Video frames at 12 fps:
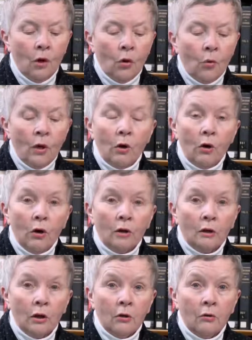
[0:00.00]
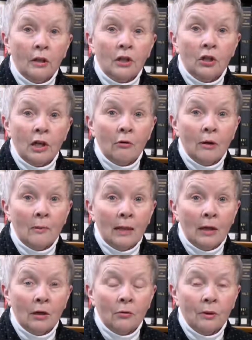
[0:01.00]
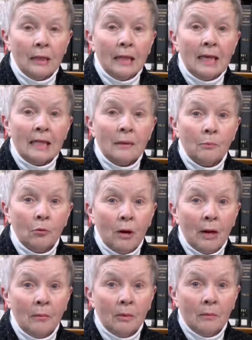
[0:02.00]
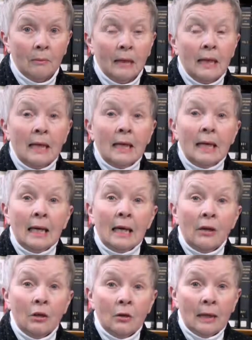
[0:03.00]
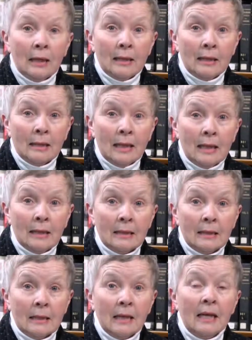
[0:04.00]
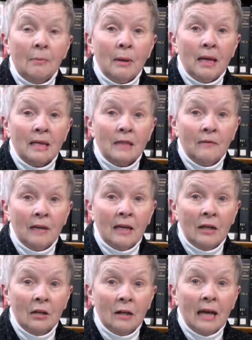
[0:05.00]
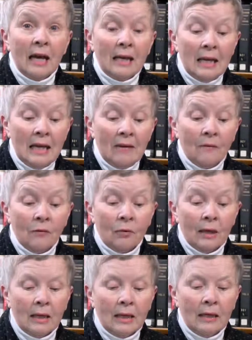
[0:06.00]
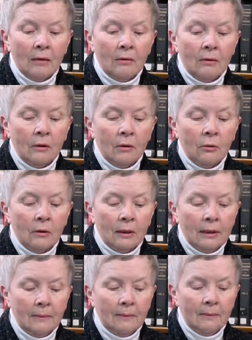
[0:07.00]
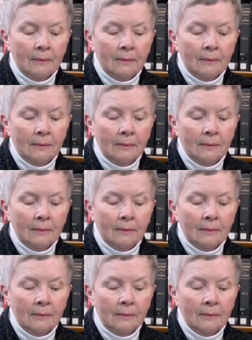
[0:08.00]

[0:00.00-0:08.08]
We all know that gerrymandering is a problem in the United States, in Pennsylvania, and even right here locally.